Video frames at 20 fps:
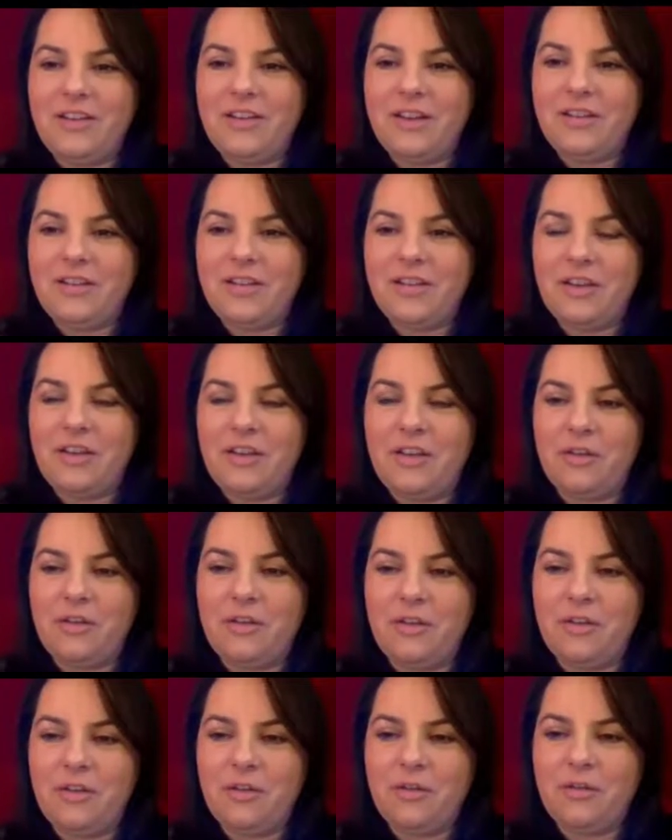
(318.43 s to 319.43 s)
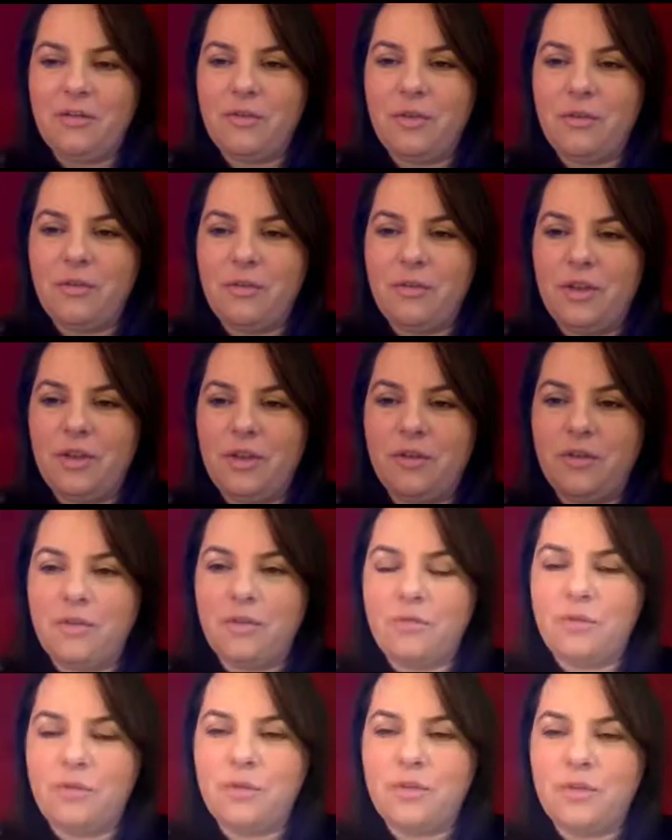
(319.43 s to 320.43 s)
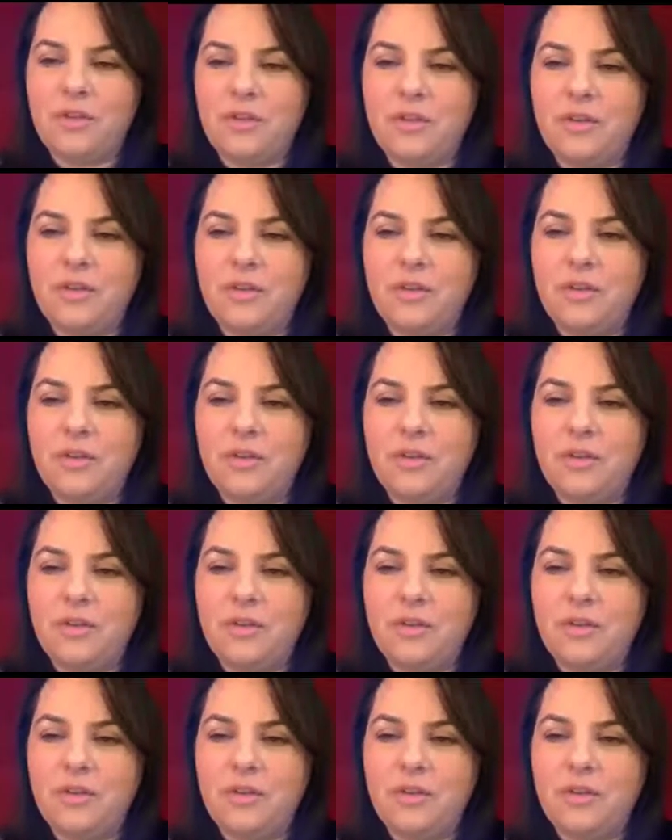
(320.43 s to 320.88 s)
Sorry, your video is frozen though.